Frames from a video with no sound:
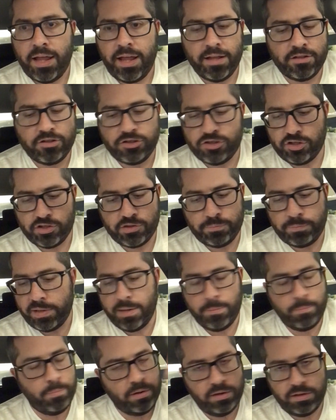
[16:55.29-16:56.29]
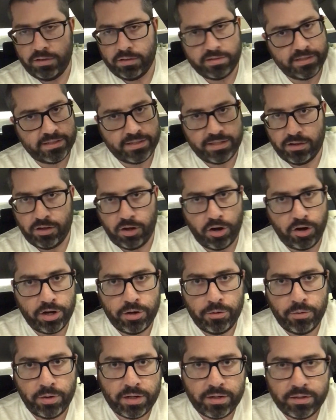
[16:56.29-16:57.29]
It's just people still
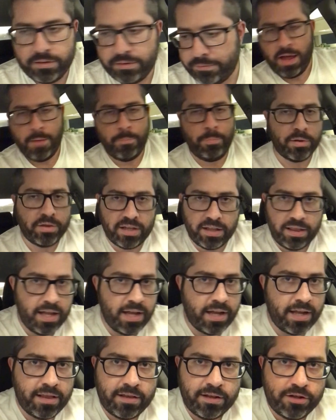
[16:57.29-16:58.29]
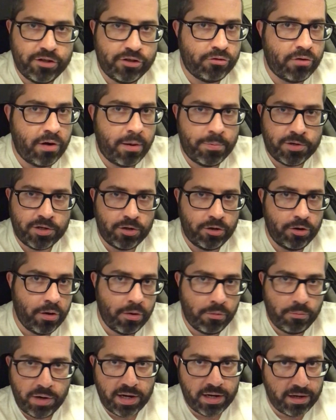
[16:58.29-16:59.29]
arguing. I put the link in the description. You
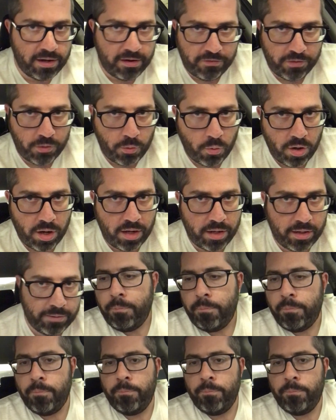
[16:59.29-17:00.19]
can read it if you want.